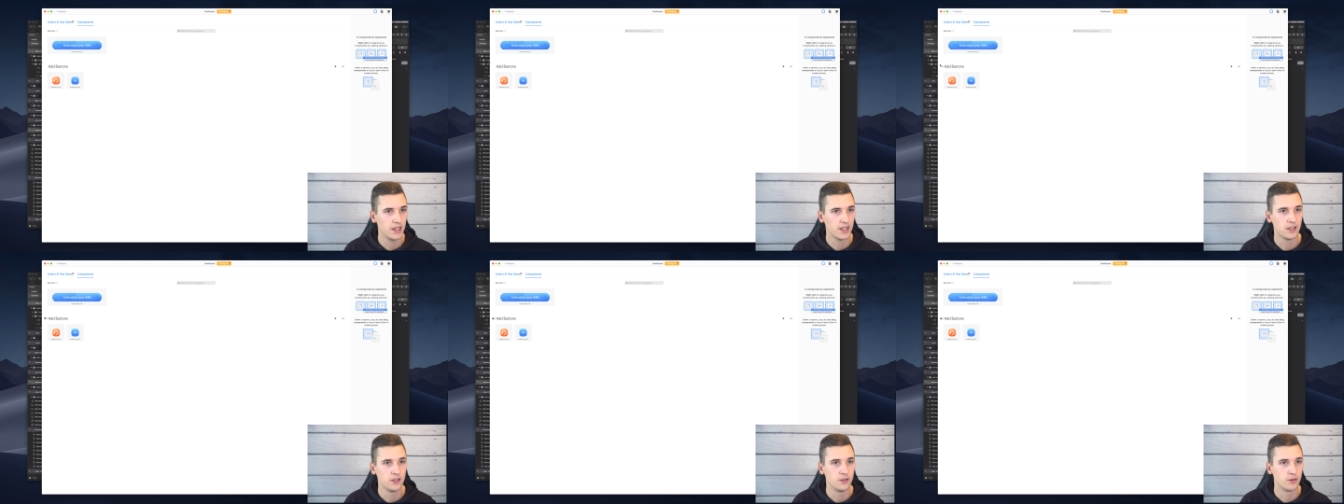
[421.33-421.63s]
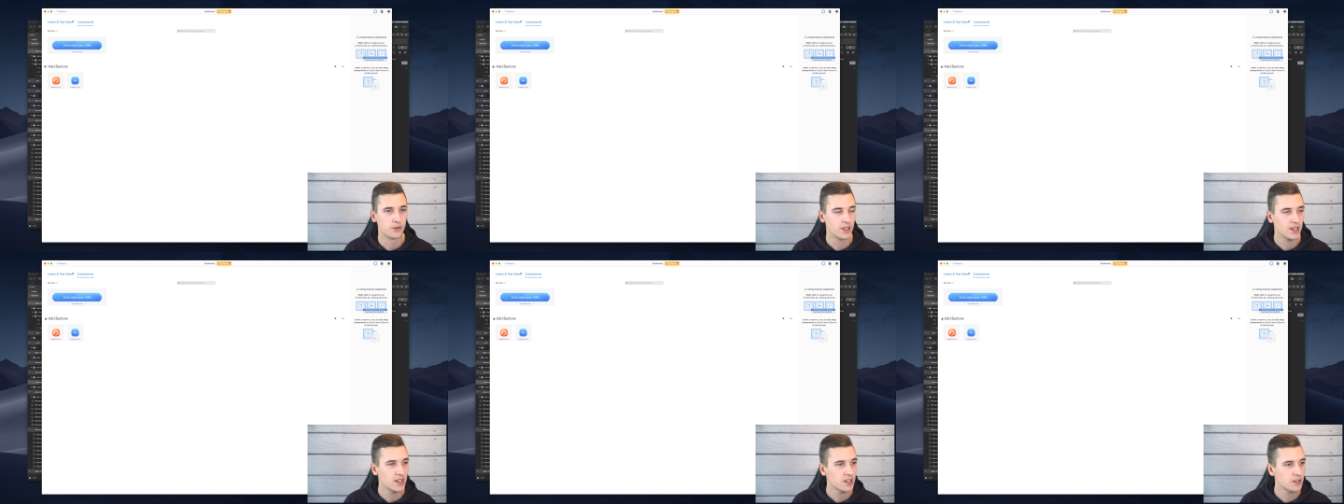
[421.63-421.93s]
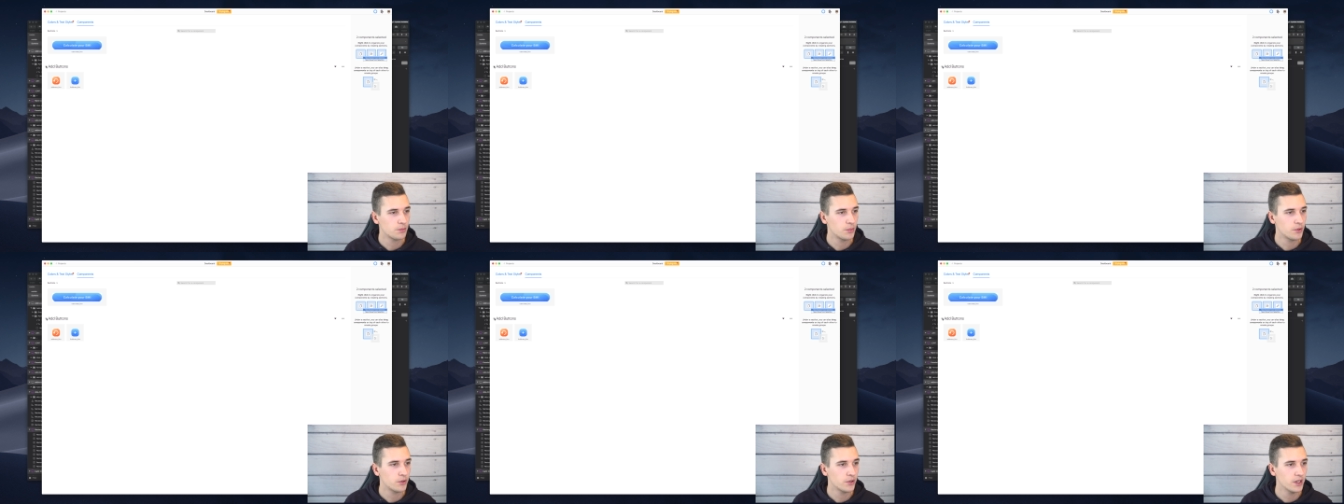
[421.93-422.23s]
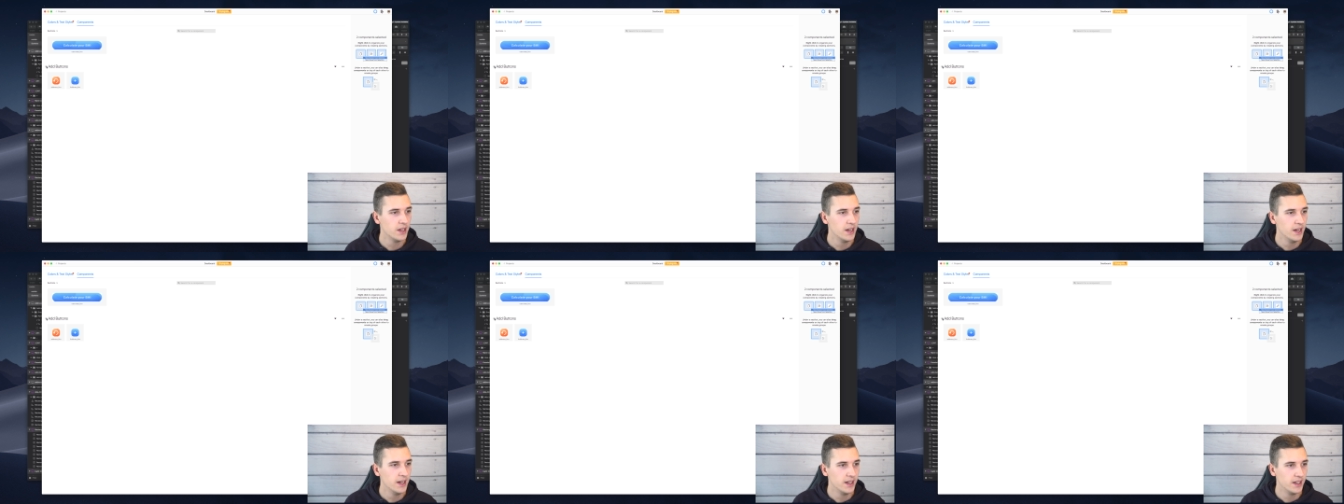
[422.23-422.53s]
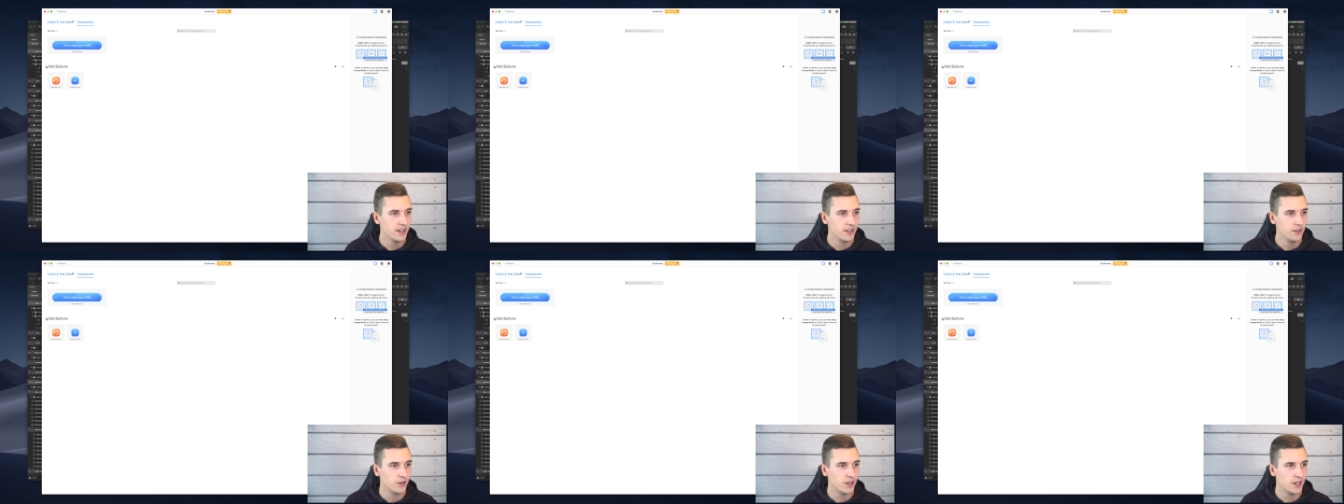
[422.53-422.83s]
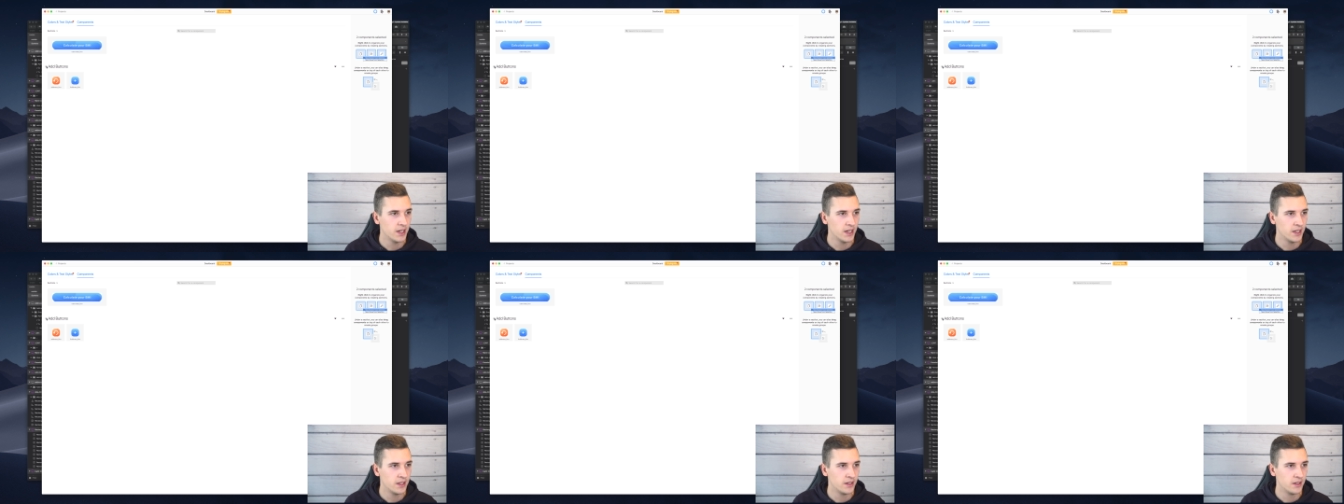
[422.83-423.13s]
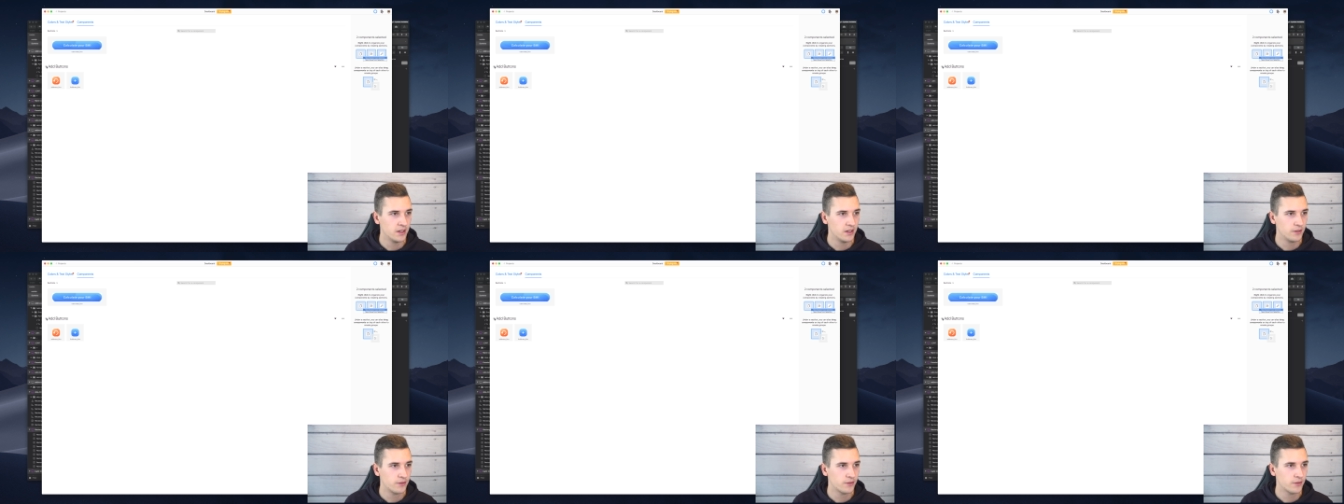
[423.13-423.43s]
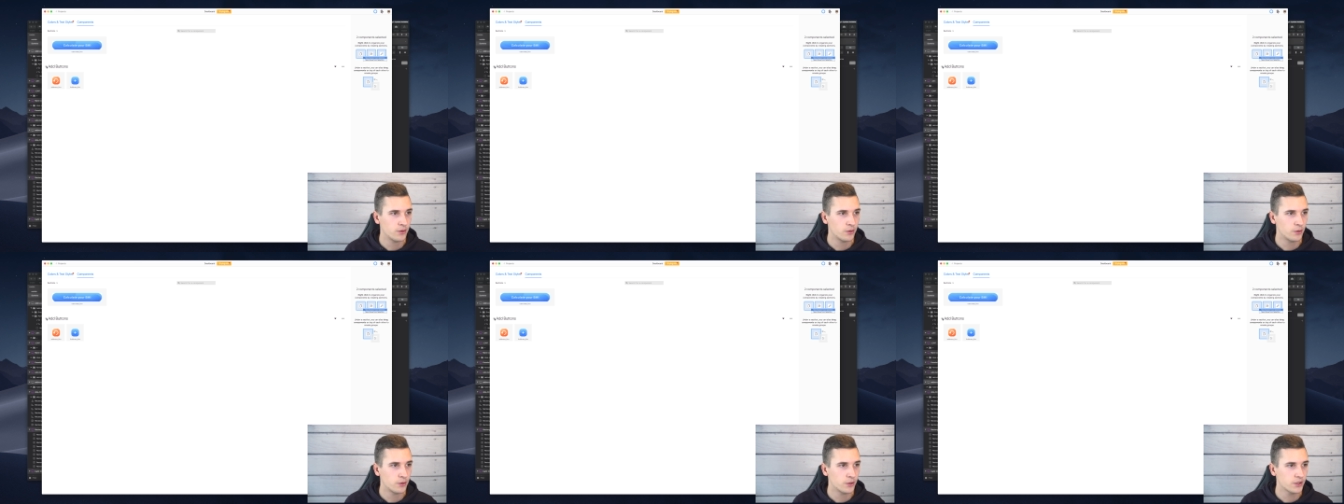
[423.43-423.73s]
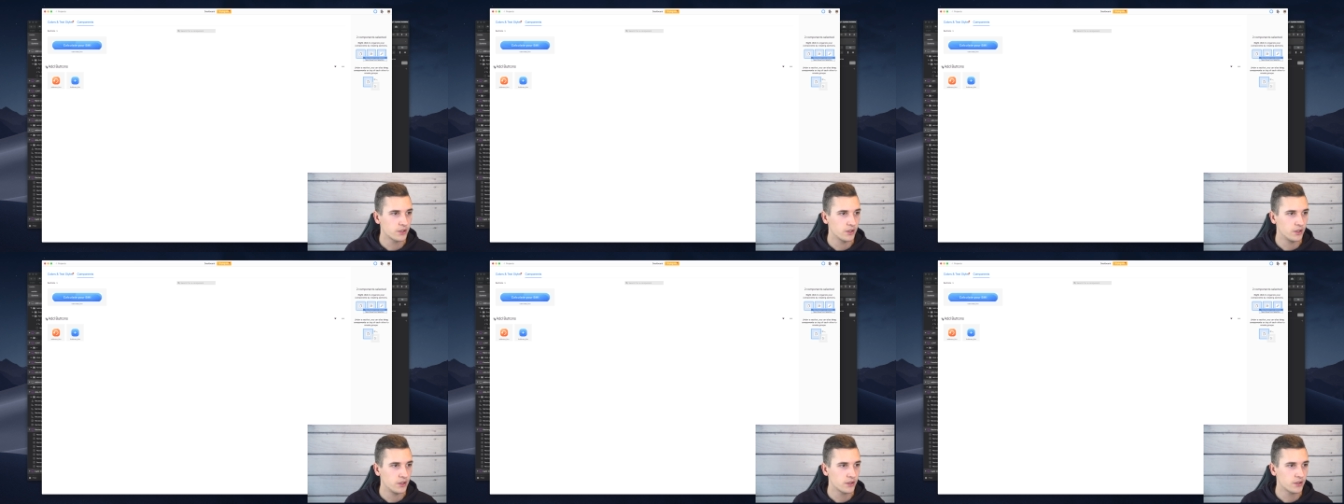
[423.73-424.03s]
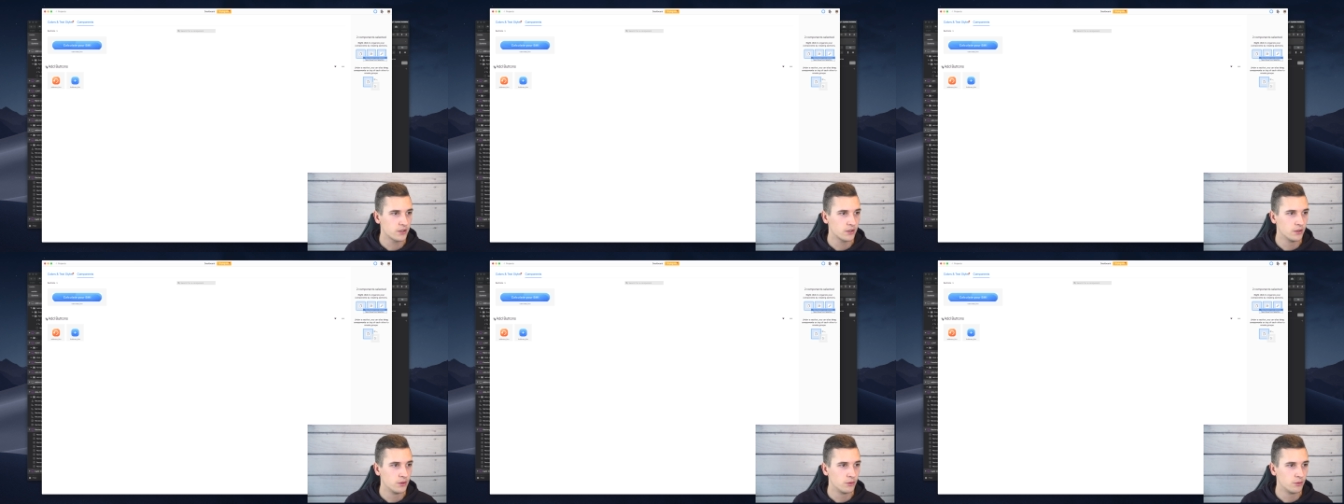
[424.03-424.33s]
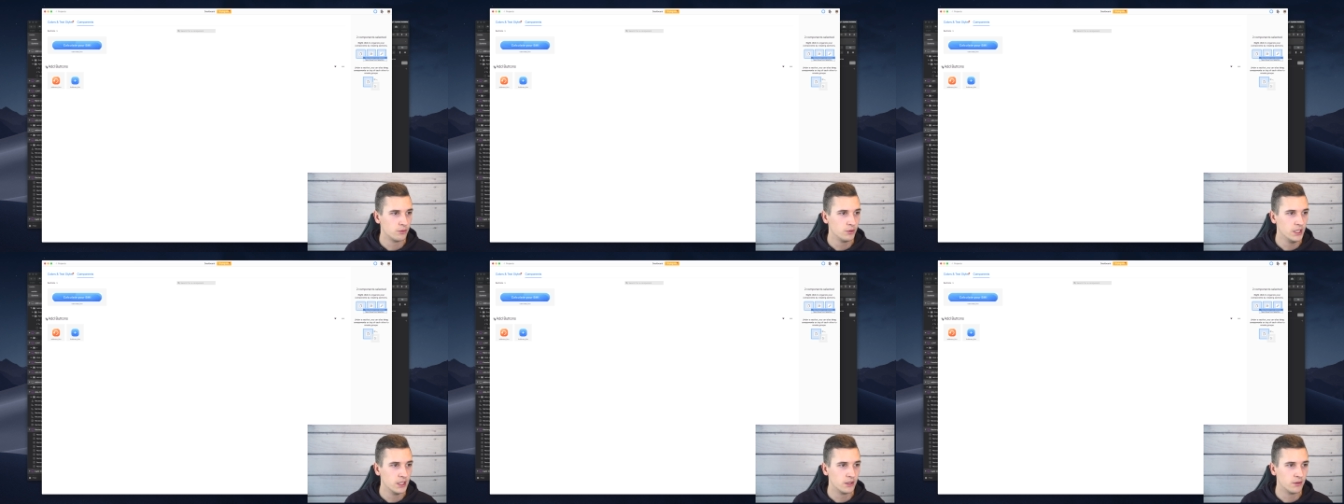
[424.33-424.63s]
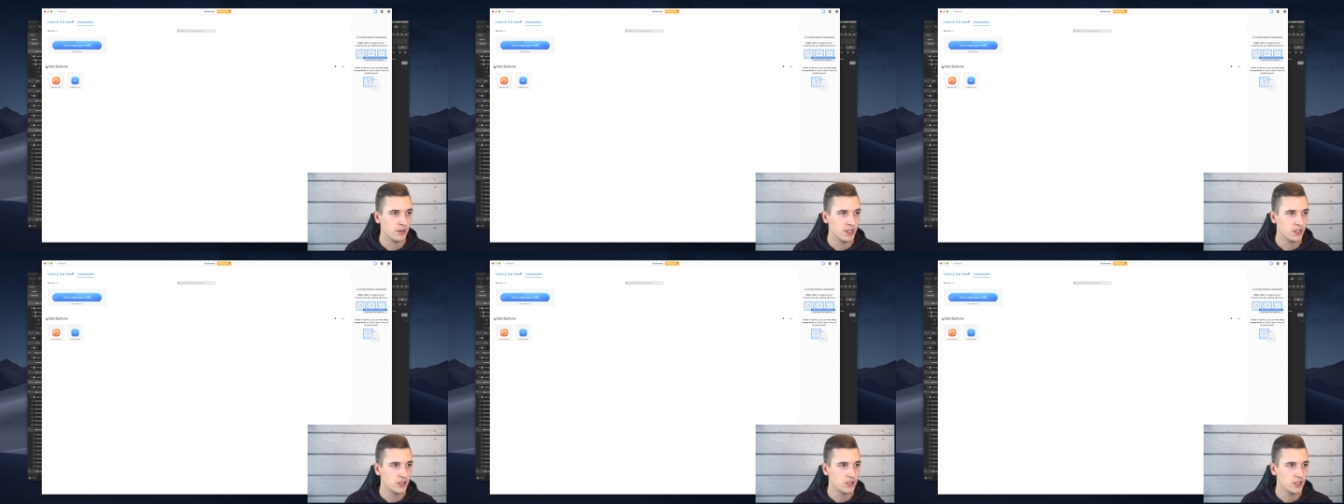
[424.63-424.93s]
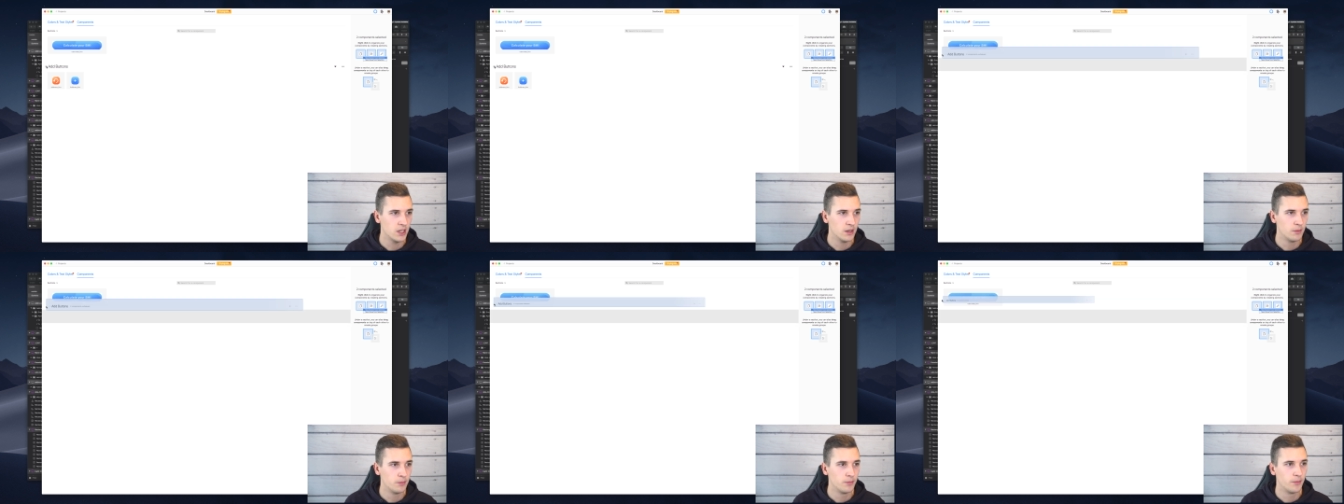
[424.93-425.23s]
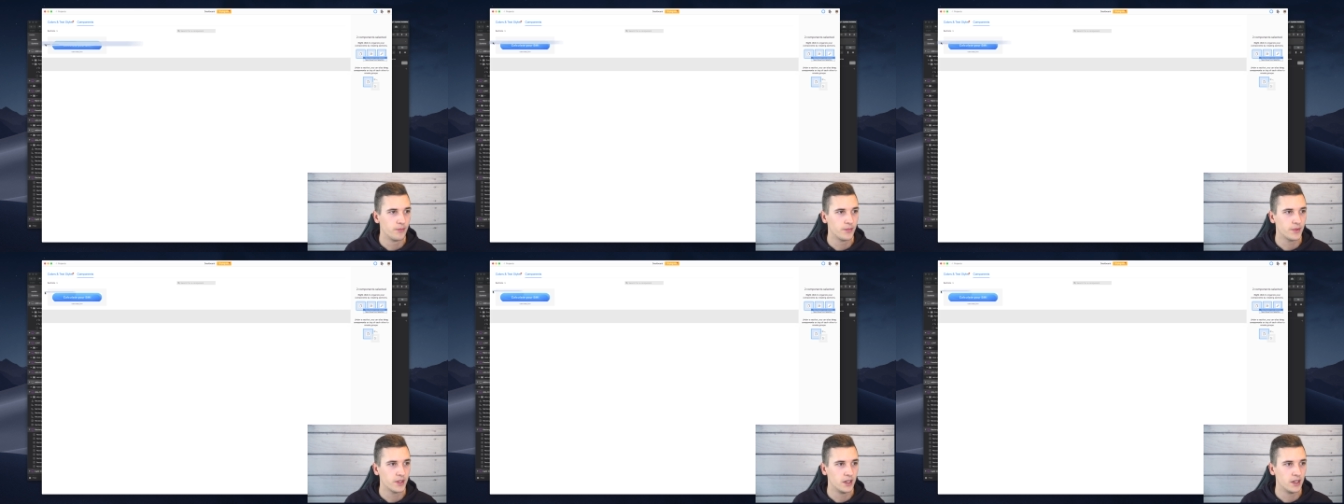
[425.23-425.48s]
like in your dashboard. You can of course also rearrange them.